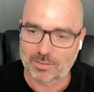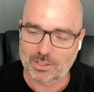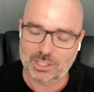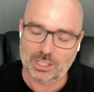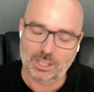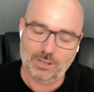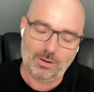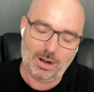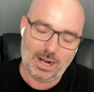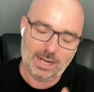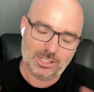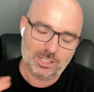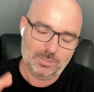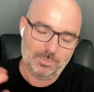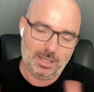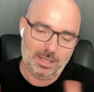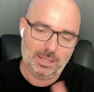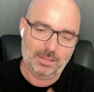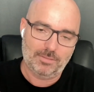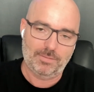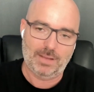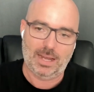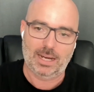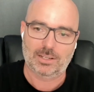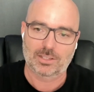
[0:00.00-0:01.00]
So there are some
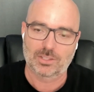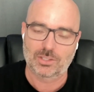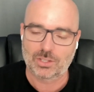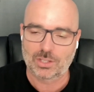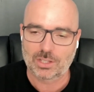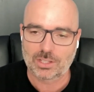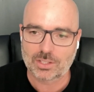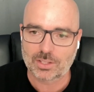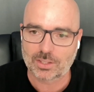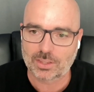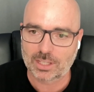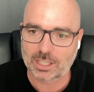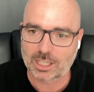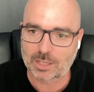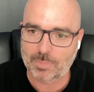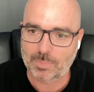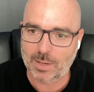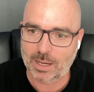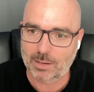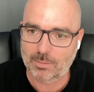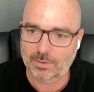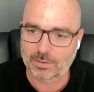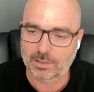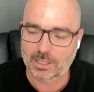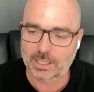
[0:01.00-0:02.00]
other factors you need to think
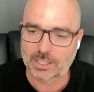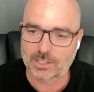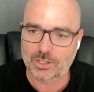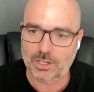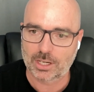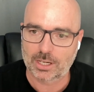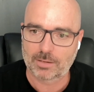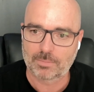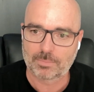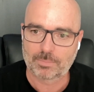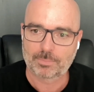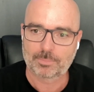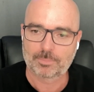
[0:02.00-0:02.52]
about with lead gen.